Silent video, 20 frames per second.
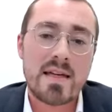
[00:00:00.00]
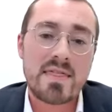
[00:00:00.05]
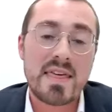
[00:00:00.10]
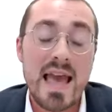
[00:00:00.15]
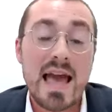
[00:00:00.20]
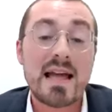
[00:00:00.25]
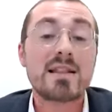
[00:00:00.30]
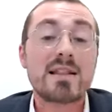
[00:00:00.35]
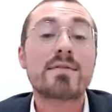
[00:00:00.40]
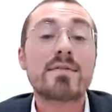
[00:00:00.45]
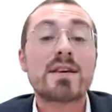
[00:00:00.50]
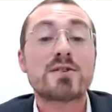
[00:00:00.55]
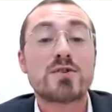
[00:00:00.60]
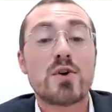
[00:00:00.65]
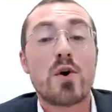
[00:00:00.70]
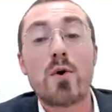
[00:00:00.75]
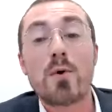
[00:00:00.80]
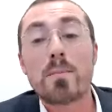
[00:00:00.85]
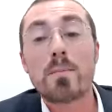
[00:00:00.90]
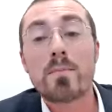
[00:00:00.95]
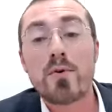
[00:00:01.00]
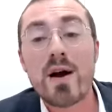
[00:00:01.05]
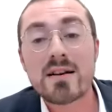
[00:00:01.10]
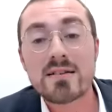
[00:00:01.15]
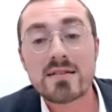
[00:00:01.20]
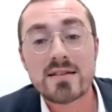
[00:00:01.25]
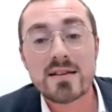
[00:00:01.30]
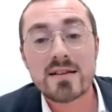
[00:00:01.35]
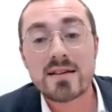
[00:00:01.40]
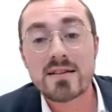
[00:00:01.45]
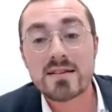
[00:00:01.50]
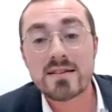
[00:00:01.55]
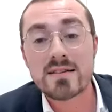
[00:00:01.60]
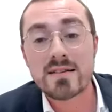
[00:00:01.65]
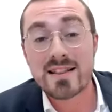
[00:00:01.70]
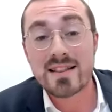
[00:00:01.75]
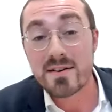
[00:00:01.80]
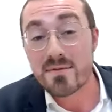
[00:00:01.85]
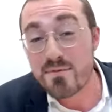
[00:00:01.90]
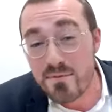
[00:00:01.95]
At the end of this whole process,
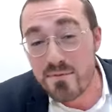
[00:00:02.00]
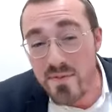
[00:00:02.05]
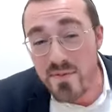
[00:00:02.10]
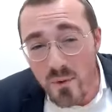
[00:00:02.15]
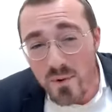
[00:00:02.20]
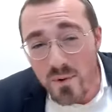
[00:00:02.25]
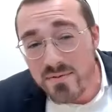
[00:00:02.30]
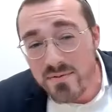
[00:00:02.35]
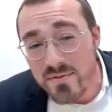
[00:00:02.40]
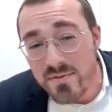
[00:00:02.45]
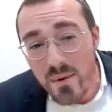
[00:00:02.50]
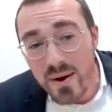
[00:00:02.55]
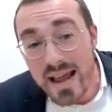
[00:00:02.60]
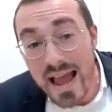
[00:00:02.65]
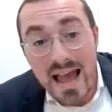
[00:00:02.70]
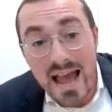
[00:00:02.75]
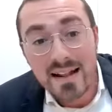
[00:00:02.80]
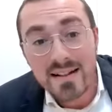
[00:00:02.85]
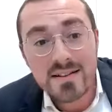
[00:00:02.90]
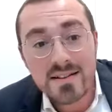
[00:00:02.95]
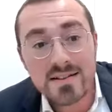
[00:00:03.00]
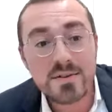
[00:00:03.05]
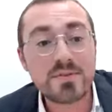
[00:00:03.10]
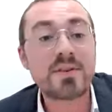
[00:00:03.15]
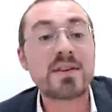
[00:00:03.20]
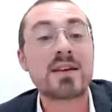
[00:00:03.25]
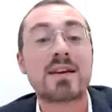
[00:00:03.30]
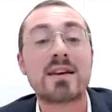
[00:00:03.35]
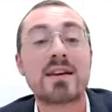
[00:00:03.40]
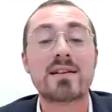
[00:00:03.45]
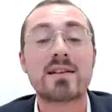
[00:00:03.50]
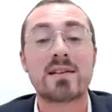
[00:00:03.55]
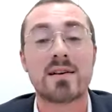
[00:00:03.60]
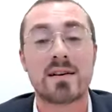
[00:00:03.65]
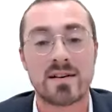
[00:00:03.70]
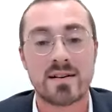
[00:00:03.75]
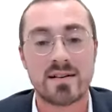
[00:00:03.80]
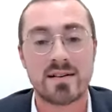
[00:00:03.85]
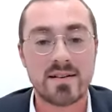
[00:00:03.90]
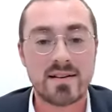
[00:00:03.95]
at the very, very end of
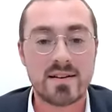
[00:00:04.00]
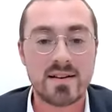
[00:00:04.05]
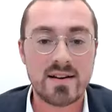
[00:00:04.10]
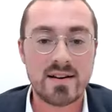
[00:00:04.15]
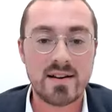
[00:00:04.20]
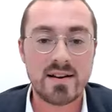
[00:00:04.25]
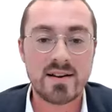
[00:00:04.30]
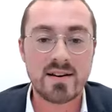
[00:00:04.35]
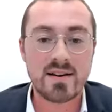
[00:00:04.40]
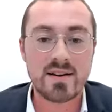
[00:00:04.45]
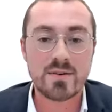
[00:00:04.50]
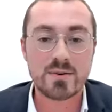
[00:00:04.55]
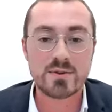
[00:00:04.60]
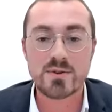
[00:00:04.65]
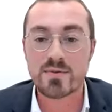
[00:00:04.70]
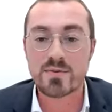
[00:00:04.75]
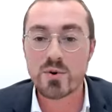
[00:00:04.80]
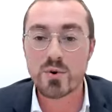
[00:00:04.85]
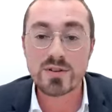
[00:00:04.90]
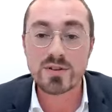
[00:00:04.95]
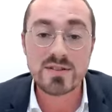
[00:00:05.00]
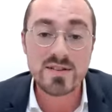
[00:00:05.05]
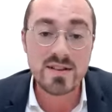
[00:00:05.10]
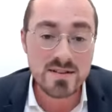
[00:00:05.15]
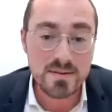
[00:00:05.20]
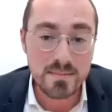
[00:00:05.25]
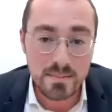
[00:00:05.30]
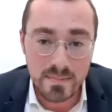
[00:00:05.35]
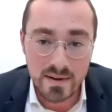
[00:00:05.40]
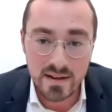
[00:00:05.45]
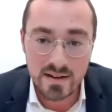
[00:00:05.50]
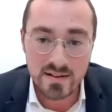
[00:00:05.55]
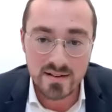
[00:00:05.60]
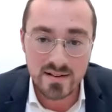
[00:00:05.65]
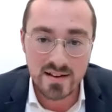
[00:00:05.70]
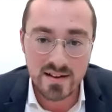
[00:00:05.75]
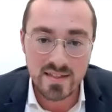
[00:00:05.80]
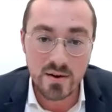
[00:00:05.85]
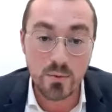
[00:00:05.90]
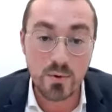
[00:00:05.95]
Ne'ilah, which of course doesn't
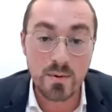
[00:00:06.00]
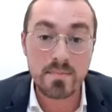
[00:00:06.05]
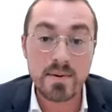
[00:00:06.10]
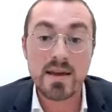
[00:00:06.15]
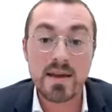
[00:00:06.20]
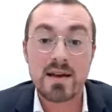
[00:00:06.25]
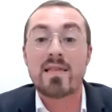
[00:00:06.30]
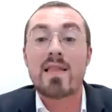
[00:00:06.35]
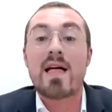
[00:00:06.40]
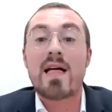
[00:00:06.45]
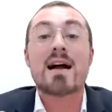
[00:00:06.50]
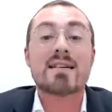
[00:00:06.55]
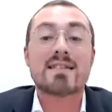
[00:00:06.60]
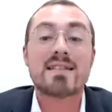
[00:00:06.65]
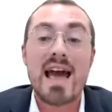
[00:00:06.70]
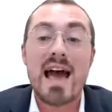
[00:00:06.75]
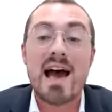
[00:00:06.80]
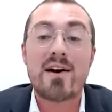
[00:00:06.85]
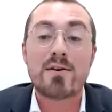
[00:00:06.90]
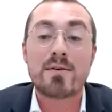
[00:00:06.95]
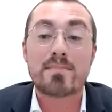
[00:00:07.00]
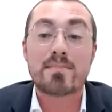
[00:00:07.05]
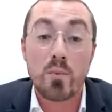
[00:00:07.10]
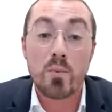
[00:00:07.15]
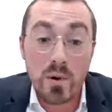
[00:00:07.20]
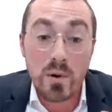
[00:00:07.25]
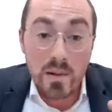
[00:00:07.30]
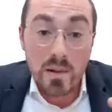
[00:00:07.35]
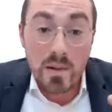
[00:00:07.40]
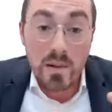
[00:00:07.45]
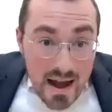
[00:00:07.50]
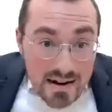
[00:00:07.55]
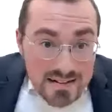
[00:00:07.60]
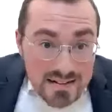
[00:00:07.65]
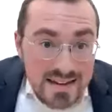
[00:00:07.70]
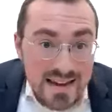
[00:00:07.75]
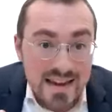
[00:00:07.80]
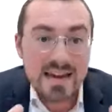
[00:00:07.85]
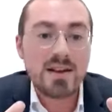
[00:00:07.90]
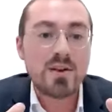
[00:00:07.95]
mean that we're being locked out, but we're locked
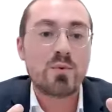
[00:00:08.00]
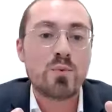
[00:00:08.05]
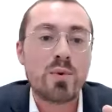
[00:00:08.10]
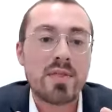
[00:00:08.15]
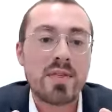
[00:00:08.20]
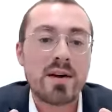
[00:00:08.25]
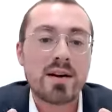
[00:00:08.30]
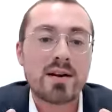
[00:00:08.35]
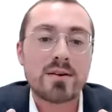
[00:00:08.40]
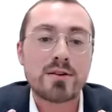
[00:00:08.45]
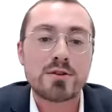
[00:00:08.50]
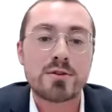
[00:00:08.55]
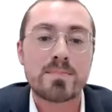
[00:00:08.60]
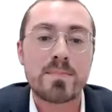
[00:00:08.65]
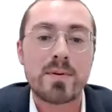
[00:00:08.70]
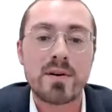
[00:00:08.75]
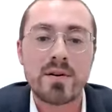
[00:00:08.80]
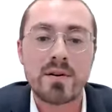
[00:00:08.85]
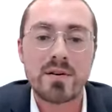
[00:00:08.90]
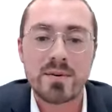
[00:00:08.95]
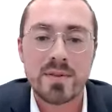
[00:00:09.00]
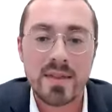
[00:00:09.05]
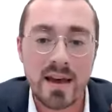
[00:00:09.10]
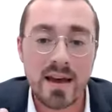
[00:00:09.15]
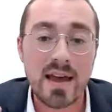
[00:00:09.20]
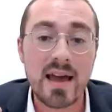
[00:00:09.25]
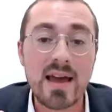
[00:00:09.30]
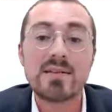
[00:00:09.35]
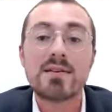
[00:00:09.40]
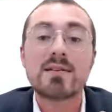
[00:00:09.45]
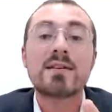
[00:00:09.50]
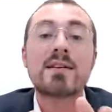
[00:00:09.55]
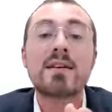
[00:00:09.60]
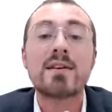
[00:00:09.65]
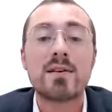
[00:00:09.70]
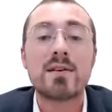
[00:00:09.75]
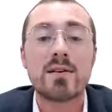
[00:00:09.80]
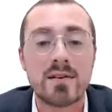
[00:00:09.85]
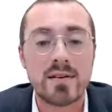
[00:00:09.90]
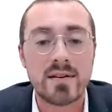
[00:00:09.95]
in with HaKadosh Baruch Hu in the Cheder
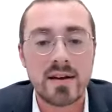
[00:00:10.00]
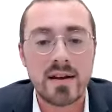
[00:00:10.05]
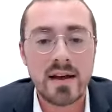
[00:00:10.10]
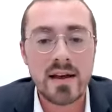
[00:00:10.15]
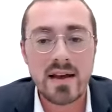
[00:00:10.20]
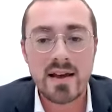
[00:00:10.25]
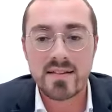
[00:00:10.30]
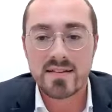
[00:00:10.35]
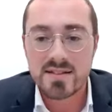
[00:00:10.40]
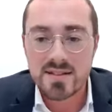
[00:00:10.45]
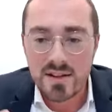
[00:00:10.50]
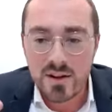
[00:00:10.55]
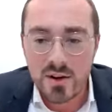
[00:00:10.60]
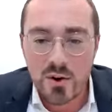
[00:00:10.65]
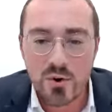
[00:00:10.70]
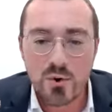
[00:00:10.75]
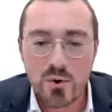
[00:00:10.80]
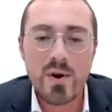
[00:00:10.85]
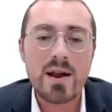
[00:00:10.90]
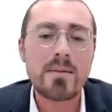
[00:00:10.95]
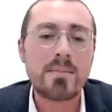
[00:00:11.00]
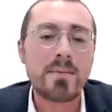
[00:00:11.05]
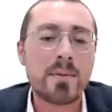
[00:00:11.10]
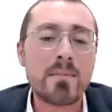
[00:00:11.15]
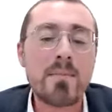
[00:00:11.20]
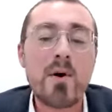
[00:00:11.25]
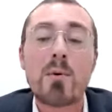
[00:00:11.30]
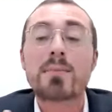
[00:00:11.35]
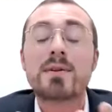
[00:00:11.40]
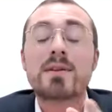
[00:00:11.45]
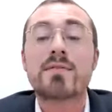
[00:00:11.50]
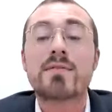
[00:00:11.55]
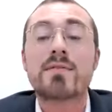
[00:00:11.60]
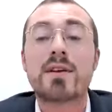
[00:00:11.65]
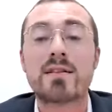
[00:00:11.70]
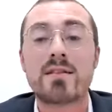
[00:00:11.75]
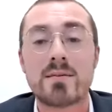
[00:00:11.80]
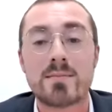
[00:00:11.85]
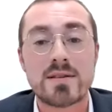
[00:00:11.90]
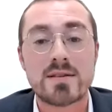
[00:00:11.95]
Yichud, in this incredible moment of
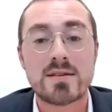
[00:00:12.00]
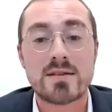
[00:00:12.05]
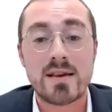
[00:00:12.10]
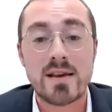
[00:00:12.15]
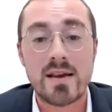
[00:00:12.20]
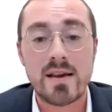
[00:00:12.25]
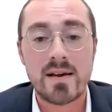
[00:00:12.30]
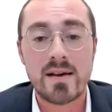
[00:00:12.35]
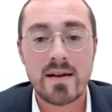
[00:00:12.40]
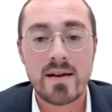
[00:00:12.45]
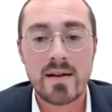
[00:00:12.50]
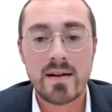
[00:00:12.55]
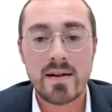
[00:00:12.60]
intimacy,